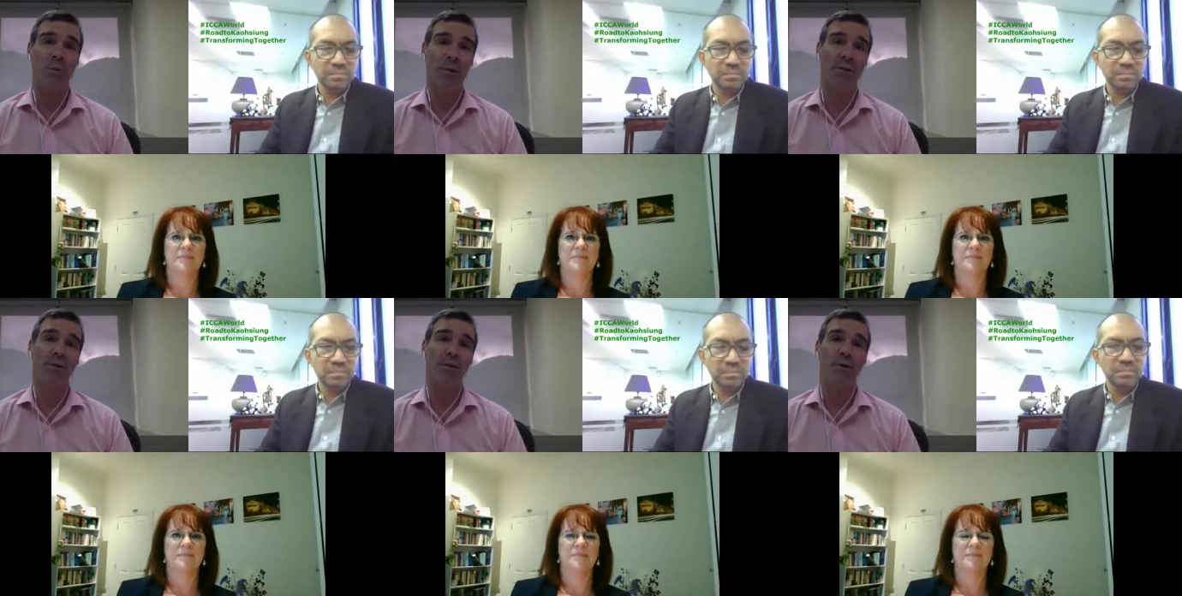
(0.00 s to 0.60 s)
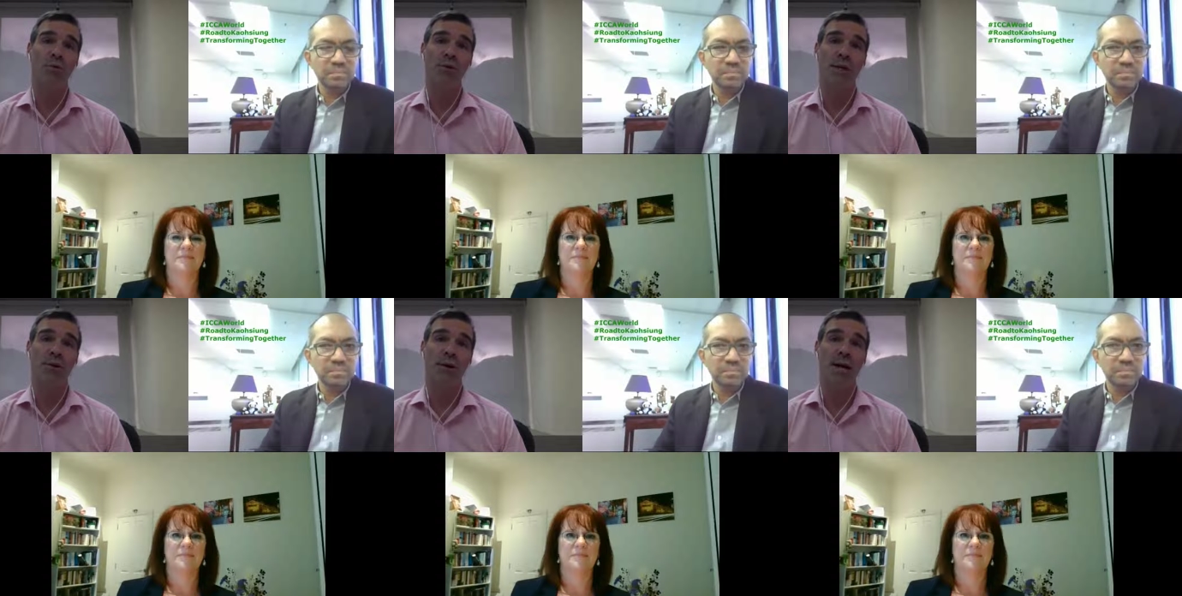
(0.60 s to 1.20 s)
Speaker 1: without those
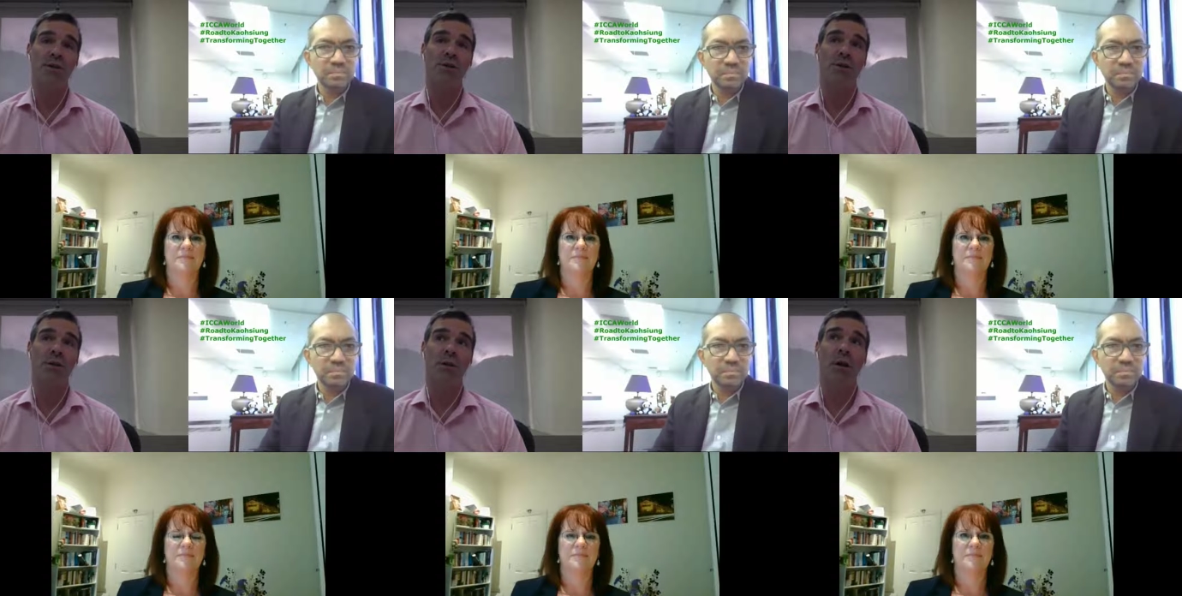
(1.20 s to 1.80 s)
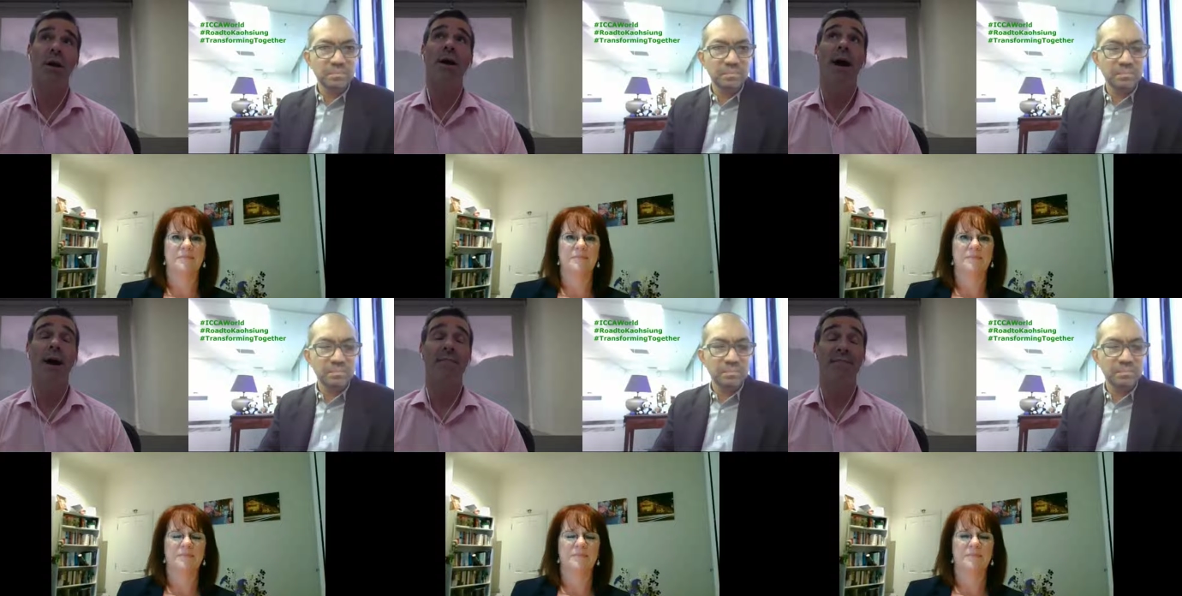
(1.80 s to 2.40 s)
international
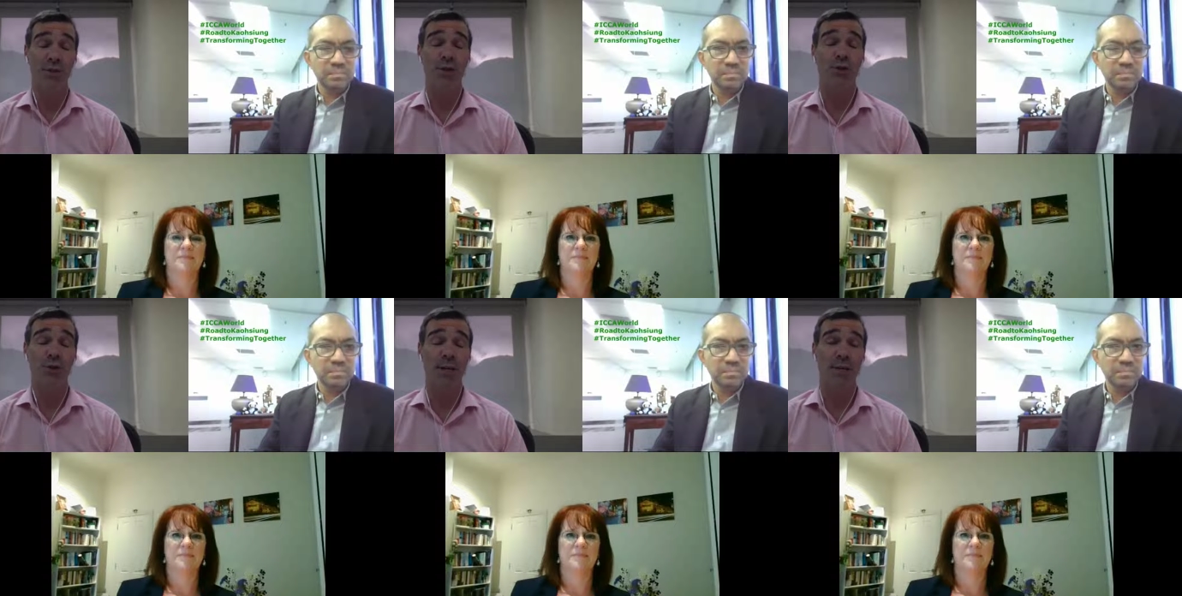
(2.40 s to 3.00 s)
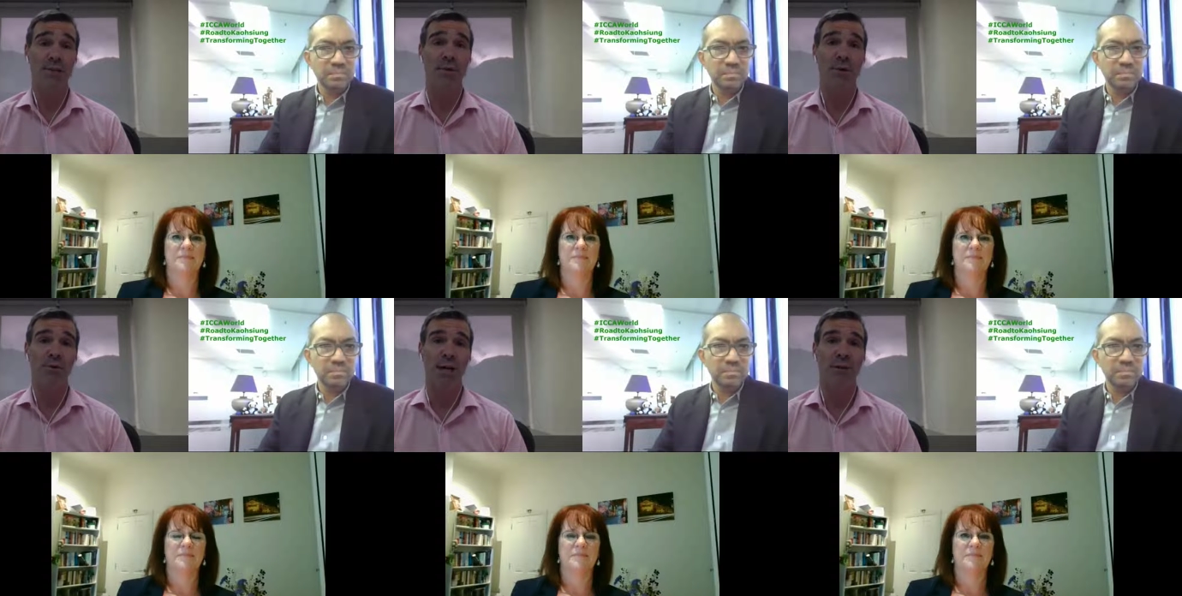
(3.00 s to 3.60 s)
uh, visitors and
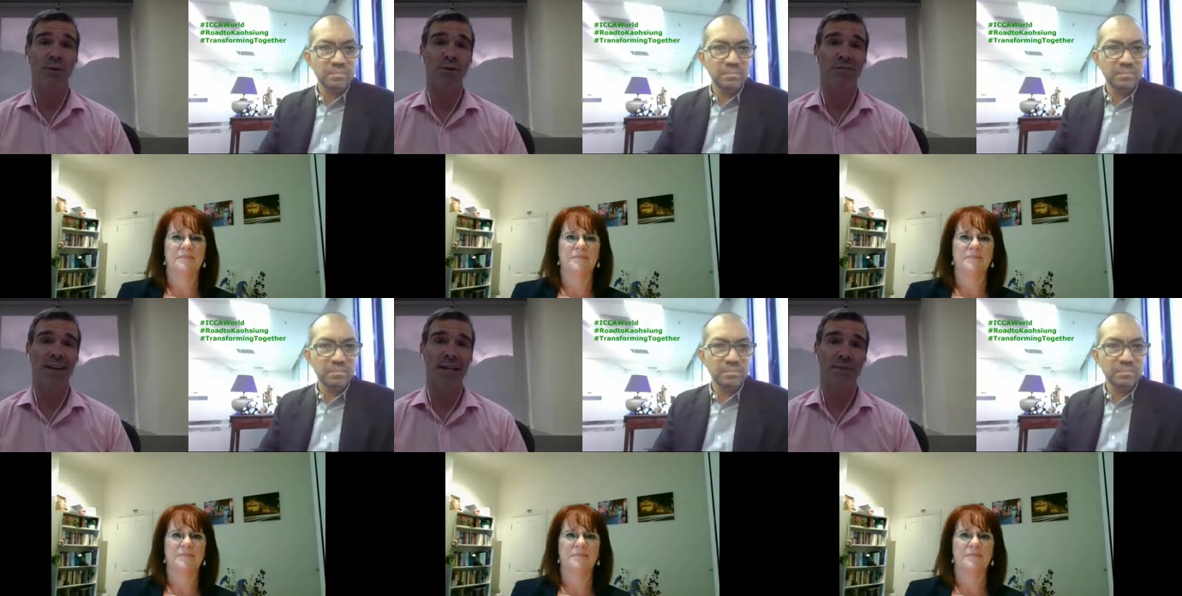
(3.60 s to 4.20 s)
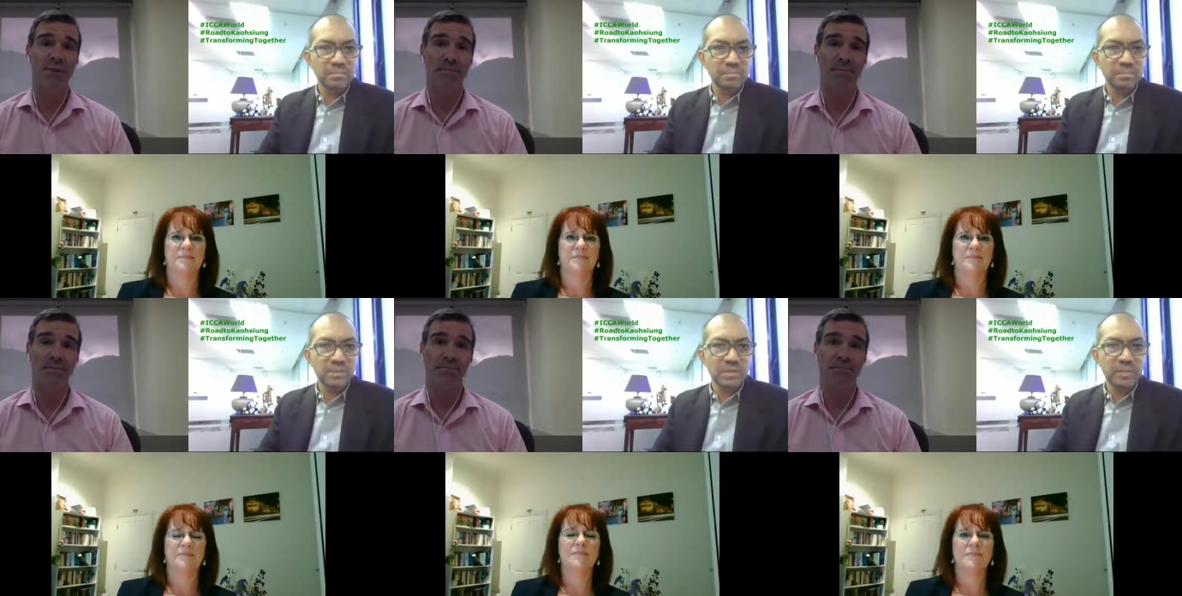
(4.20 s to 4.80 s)
exhibitors at those
Speaker 2: events.
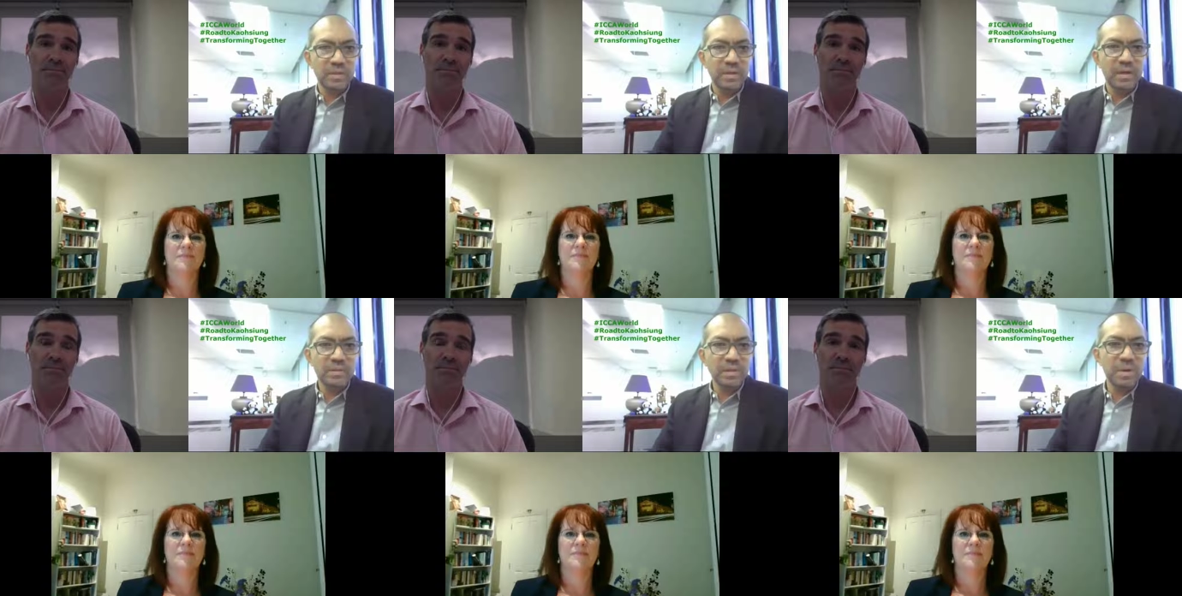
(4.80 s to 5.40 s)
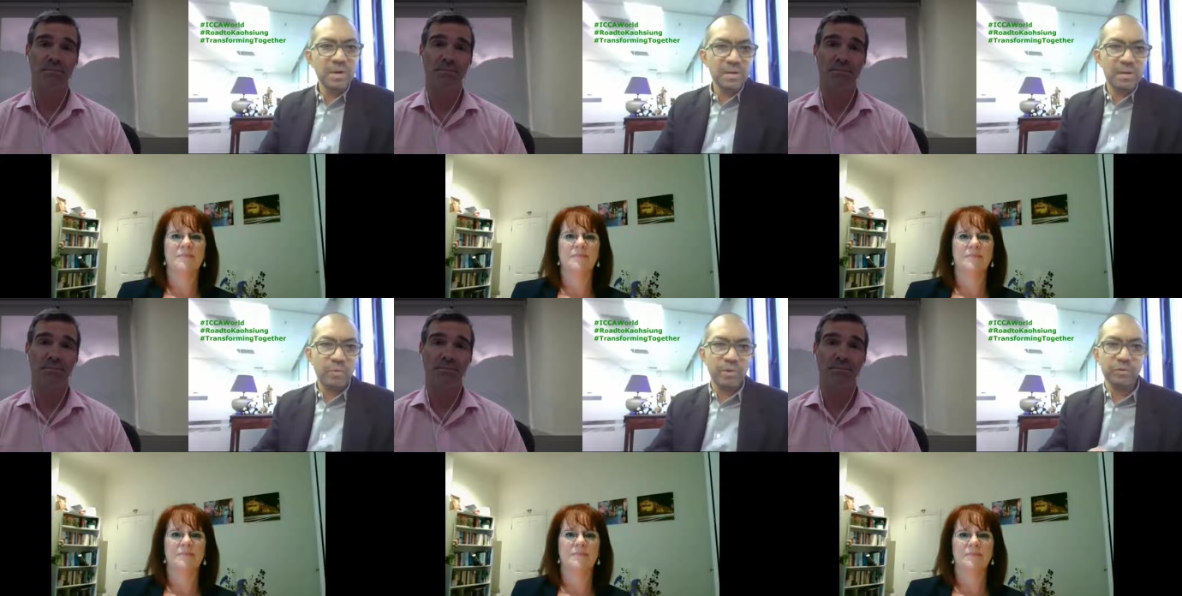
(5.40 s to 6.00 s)
Yeah. I think, Mark,
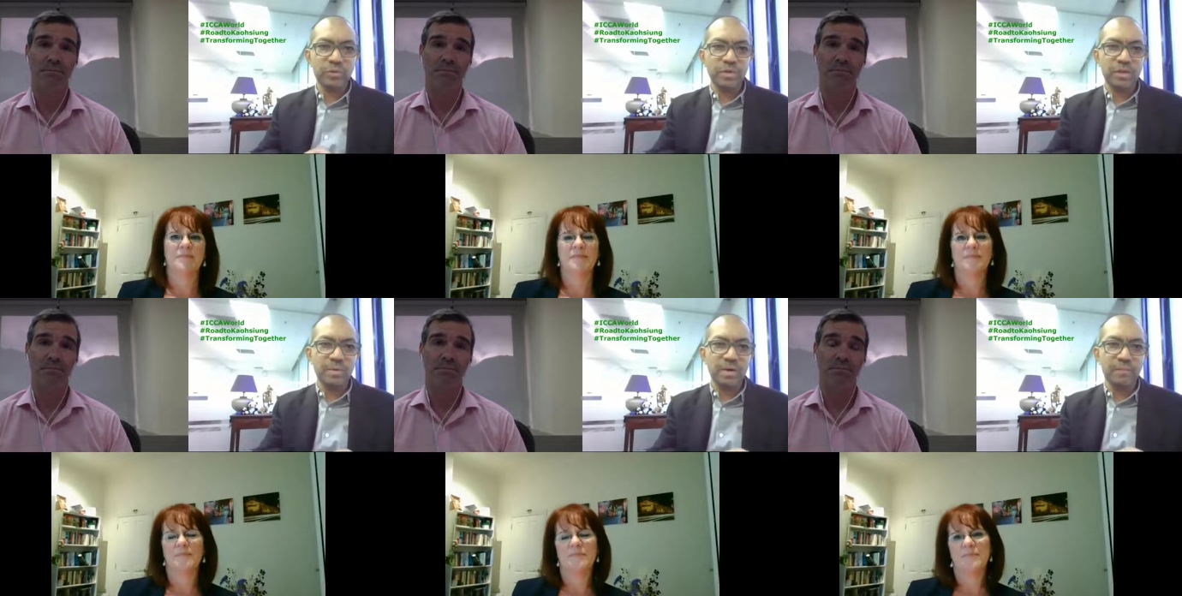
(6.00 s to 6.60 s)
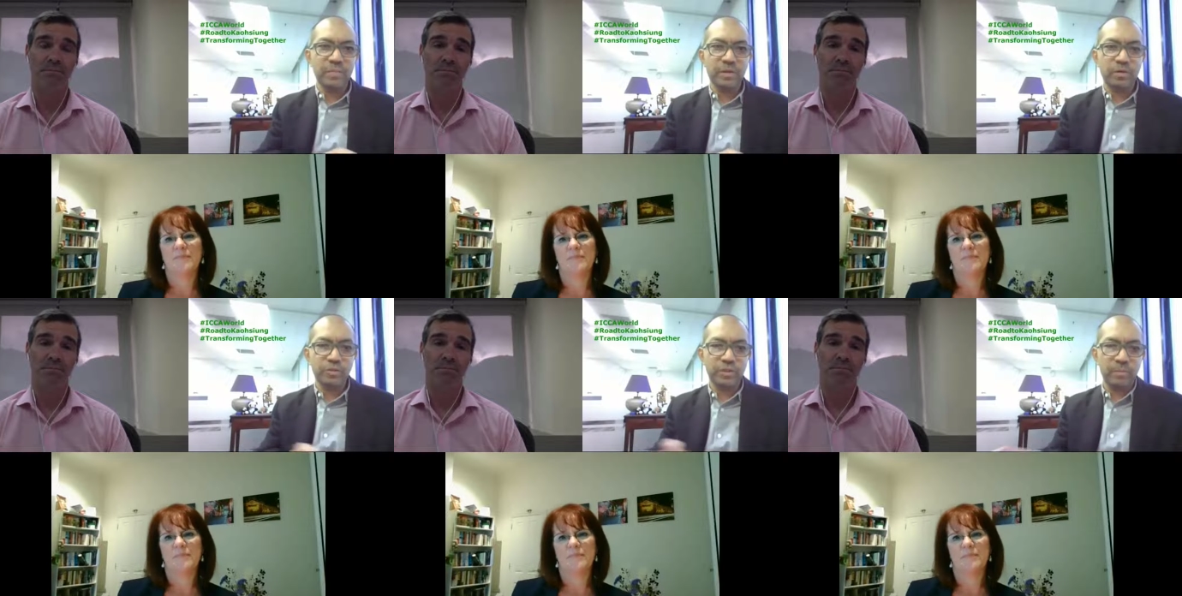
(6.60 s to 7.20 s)
uh, when we're talking about the
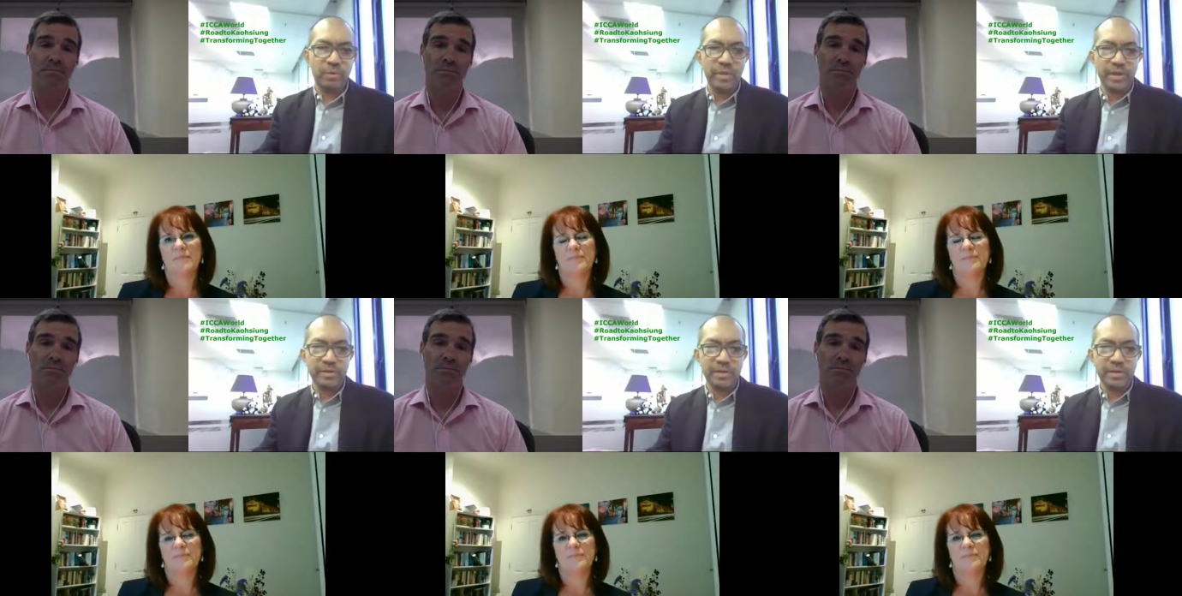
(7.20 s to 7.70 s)
concept of that